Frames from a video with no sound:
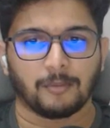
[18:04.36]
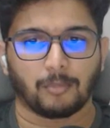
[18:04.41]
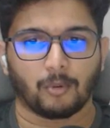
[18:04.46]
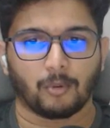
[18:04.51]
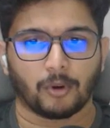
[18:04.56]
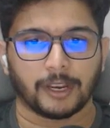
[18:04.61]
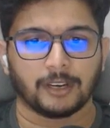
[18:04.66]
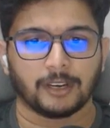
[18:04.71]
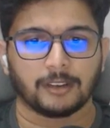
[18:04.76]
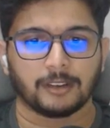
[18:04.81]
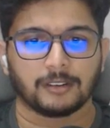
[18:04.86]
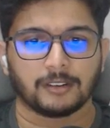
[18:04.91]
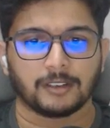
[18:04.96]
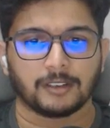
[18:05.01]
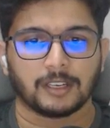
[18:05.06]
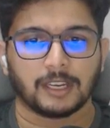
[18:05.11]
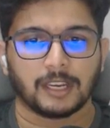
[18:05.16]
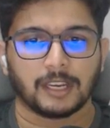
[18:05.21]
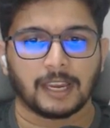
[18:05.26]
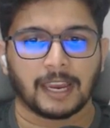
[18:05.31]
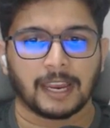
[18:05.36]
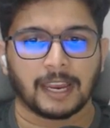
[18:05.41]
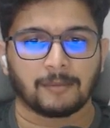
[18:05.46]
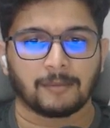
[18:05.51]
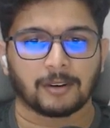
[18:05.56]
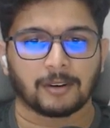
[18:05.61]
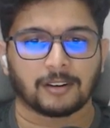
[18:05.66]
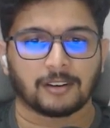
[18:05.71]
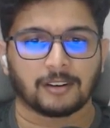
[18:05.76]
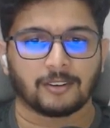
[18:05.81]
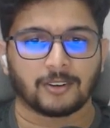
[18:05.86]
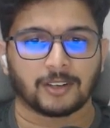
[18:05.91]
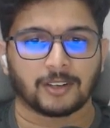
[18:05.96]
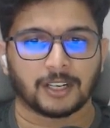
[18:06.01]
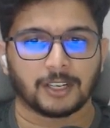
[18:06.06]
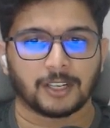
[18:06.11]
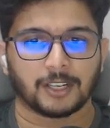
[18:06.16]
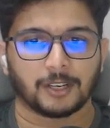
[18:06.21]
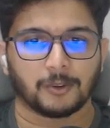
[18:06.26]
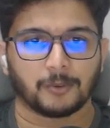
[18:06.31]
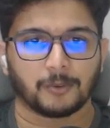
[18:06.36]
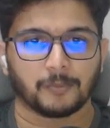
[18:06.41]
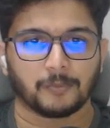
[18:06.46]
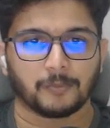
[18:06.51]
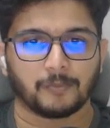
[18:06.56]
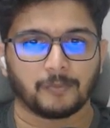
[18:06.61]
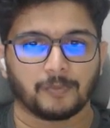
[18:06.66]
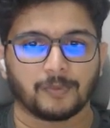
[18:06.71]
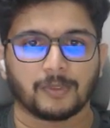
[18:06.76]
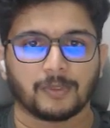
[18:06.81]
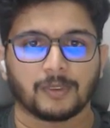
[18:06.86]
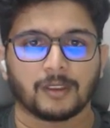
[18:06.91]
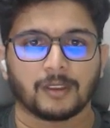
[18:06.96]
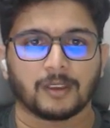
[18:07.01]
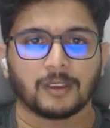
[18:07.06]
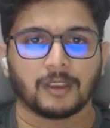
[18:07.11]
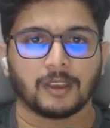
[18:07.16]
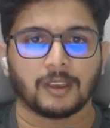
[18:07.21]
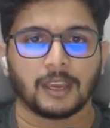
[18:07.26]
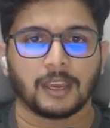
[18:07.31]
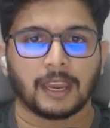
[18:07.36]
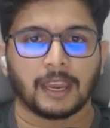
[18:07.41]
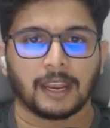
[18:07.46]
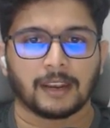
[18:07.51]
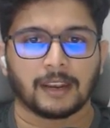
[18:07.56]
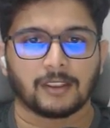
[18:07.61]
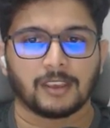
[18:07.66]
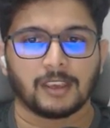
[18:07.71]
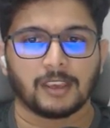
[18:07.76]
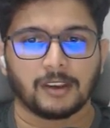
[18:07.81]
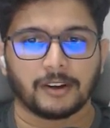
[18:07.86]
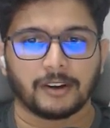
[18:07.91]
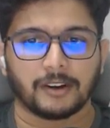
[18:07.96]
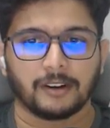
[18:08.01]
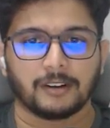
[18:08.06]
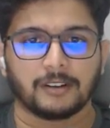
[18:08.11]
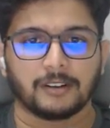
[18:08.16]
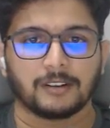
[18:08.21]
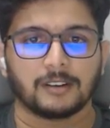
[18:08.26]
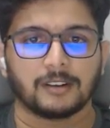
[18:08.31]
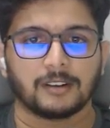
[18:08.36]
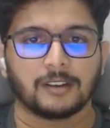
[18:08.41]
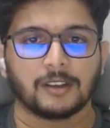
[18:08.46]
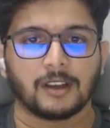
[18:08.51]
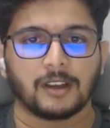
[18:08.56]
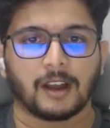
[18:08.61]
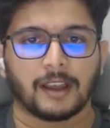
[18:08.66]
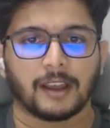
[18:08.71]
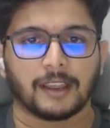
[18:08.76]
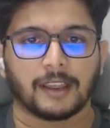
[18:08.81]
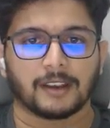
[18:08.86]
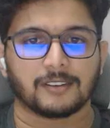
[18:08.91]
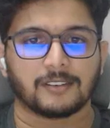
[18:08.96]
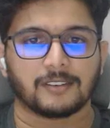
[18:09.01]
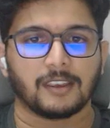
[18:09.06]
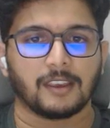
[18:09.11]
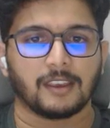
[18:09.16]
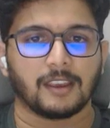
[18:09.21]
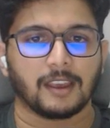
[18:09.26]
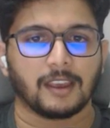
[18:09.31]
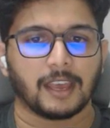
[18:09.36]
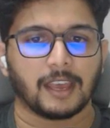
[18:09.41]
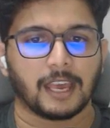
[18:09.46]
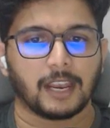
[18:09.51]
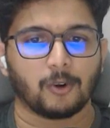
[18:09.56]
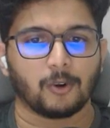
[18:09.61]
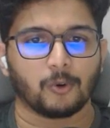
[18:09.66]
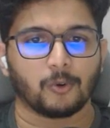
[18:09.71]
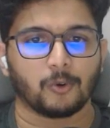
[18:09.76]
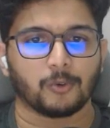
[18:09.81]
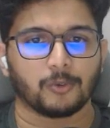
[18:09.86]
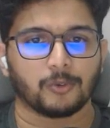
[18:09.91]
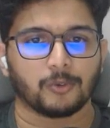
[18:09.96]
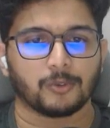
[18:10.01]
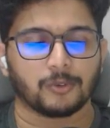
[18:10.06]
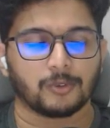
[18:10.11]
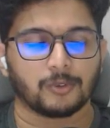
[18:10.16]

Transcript: endpoint and I'm going to click on continue. And here I can see hello